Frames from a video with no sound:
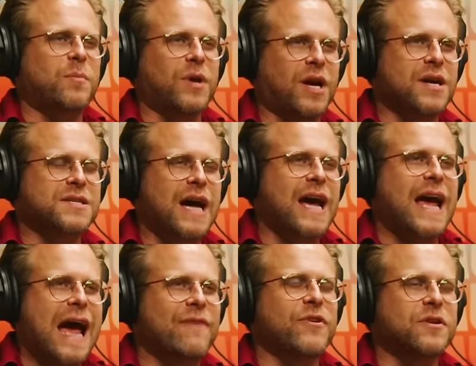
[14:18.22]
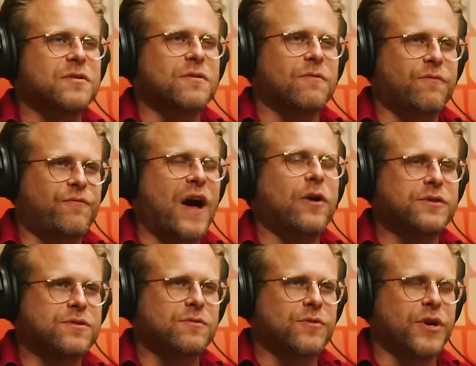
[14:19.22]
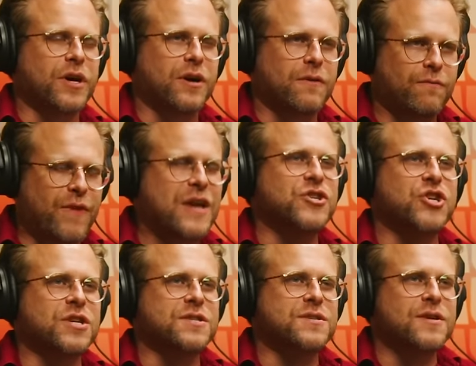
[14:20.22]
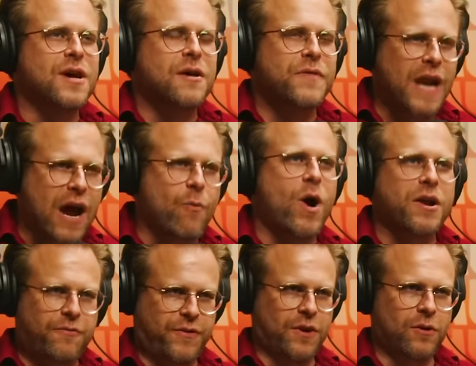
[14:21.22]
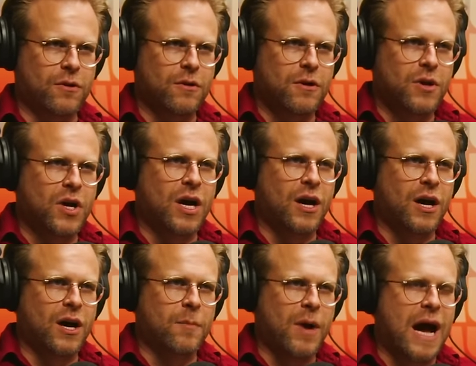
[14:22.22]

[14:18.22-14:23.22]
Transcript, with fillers: because I haven't felt the vengeance that I want to feel um,